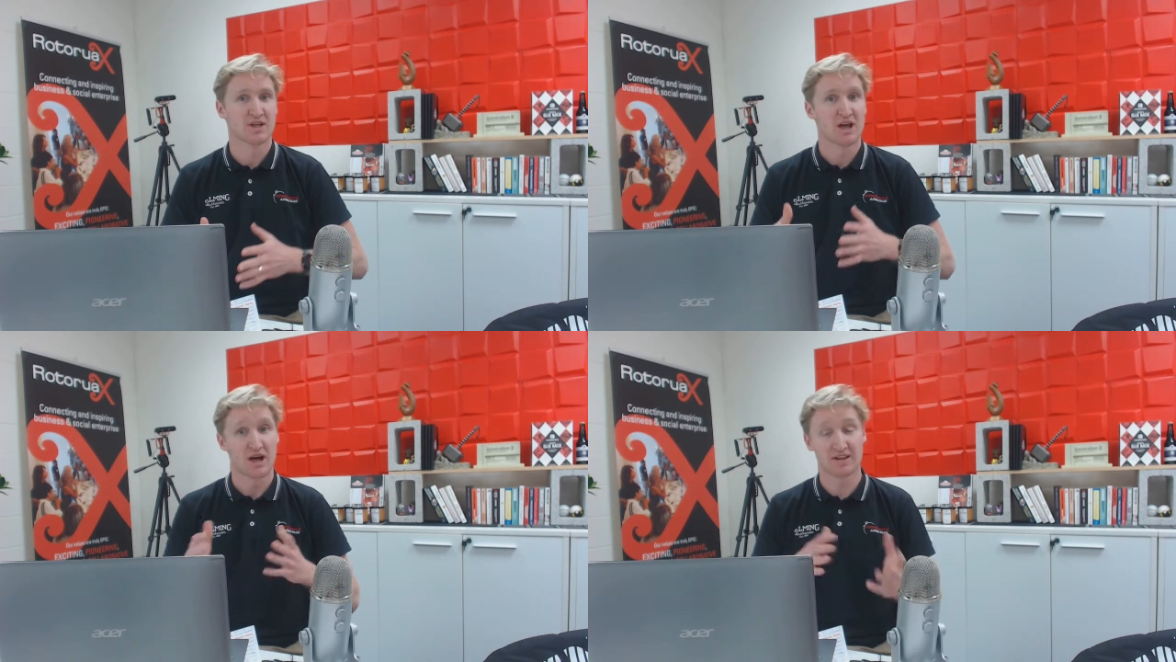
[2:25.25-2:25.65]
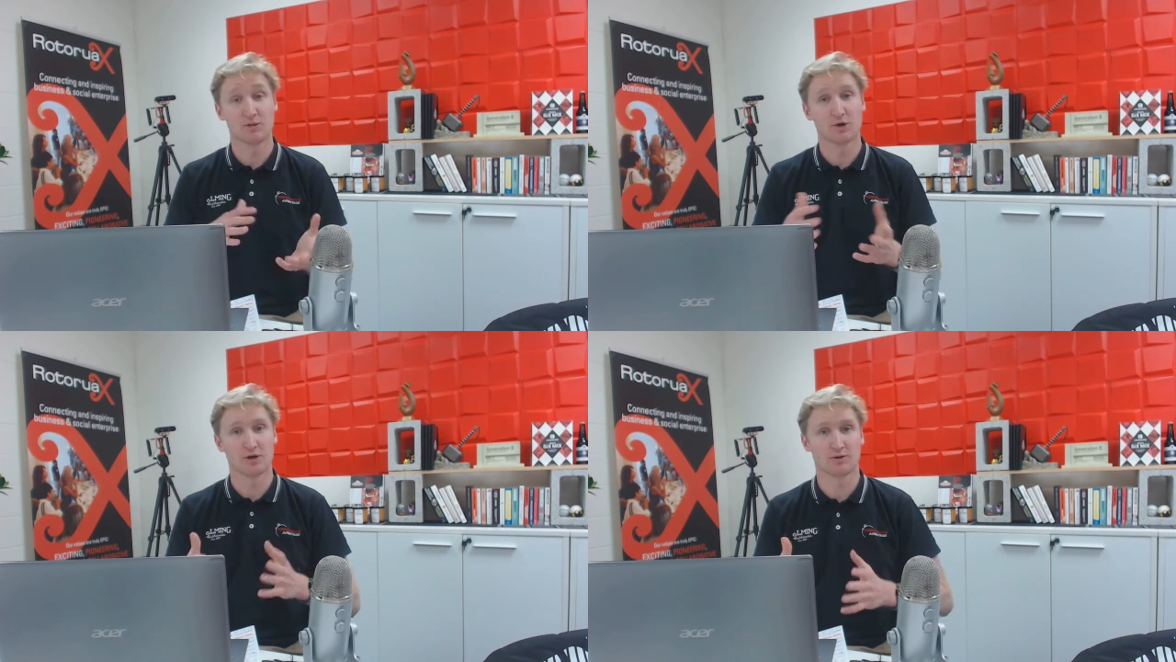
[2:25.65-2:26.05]
I then
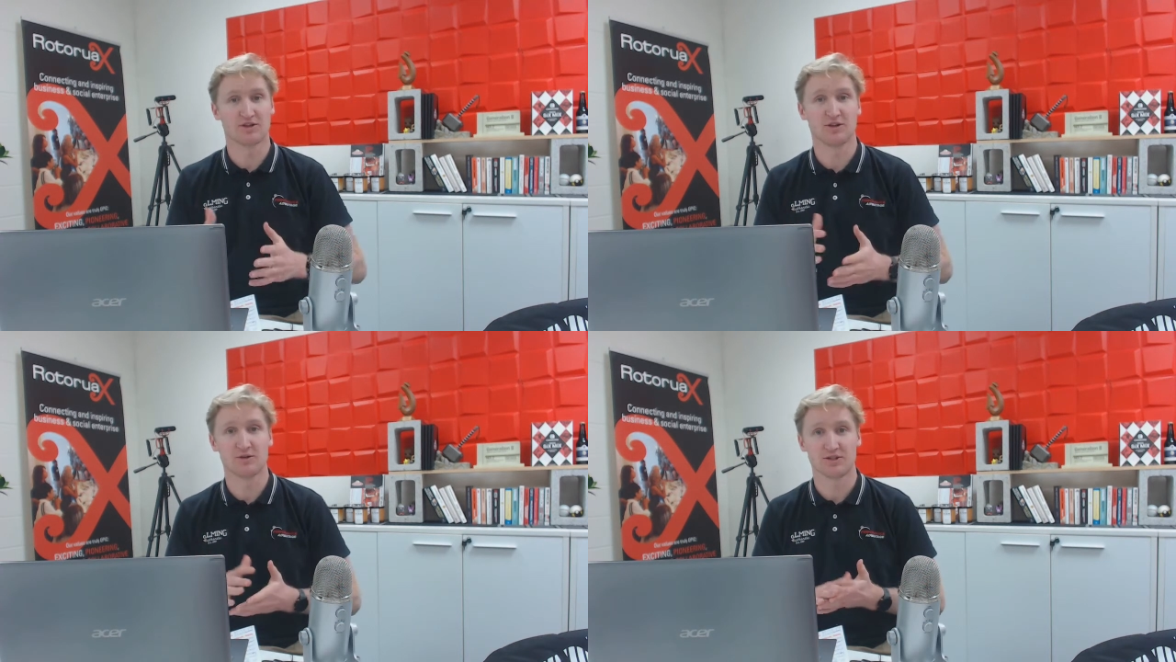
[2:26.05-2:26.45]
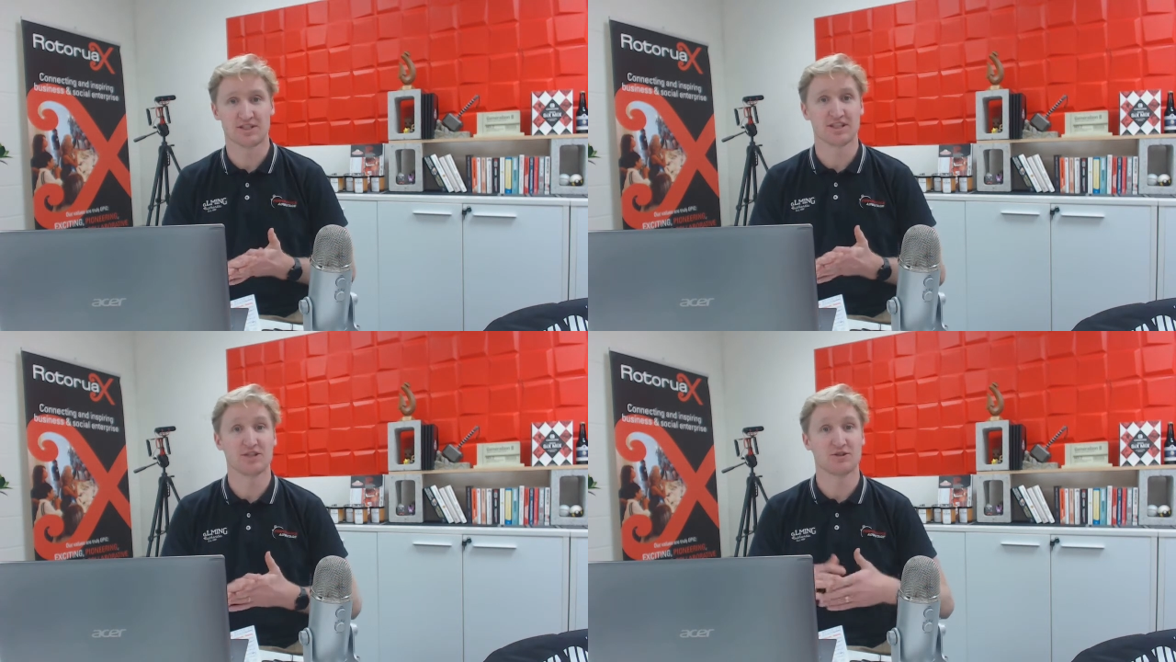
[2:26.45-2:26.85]
work with you to
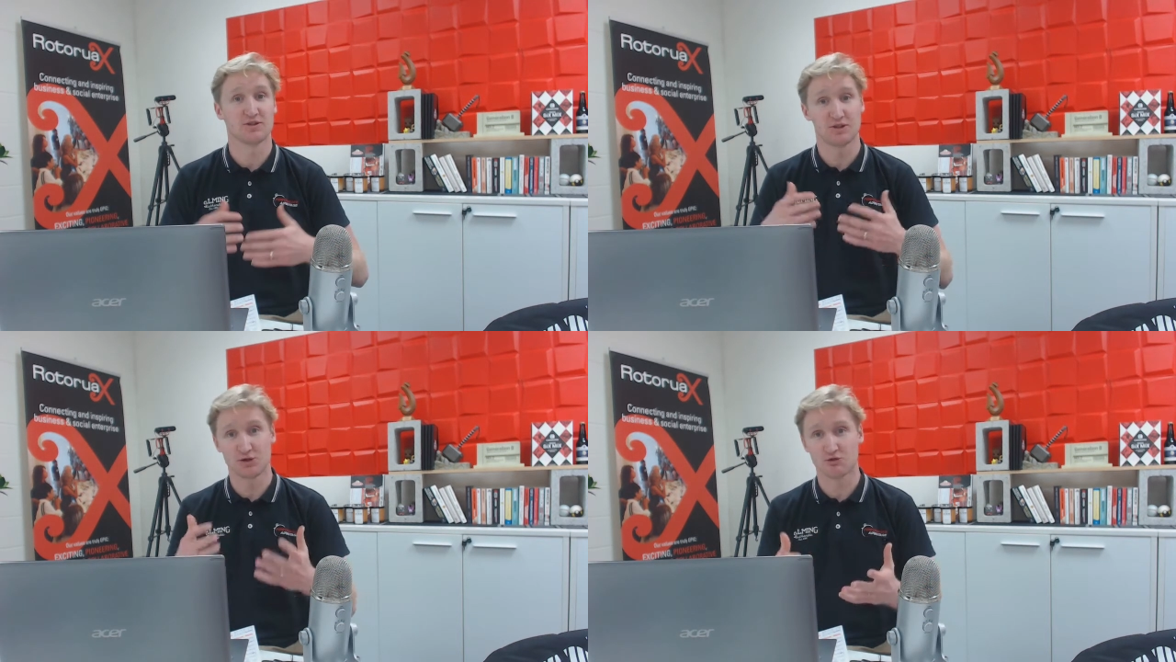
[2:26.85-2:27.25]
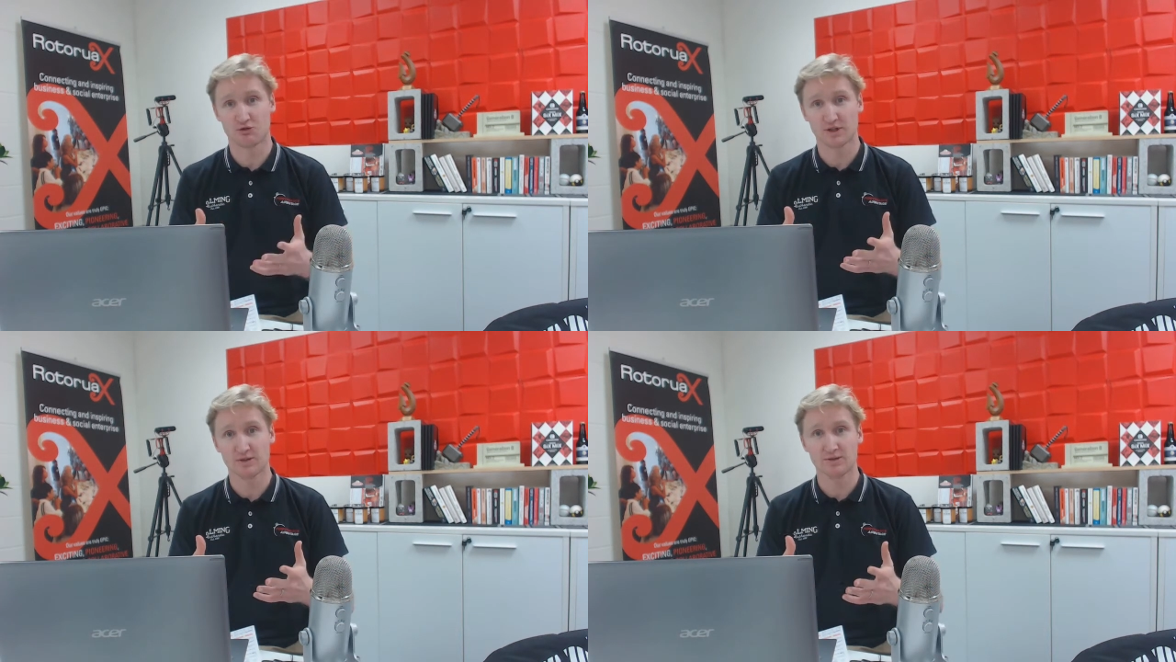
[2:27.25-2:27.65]
teach you the new
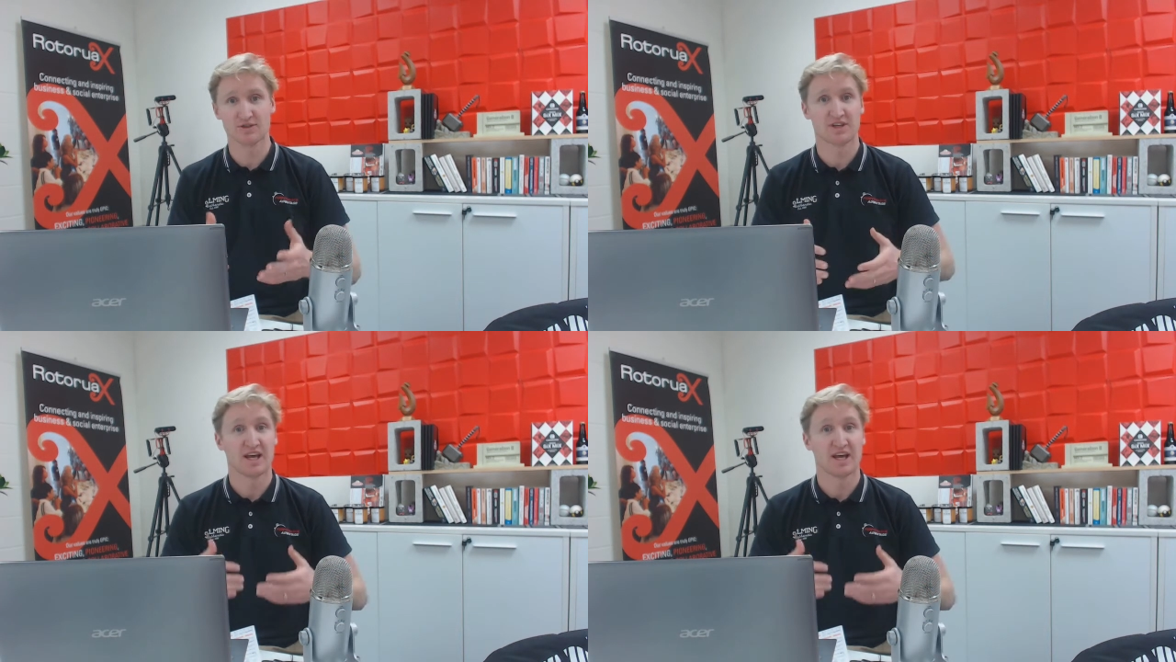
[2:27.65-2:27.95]
drills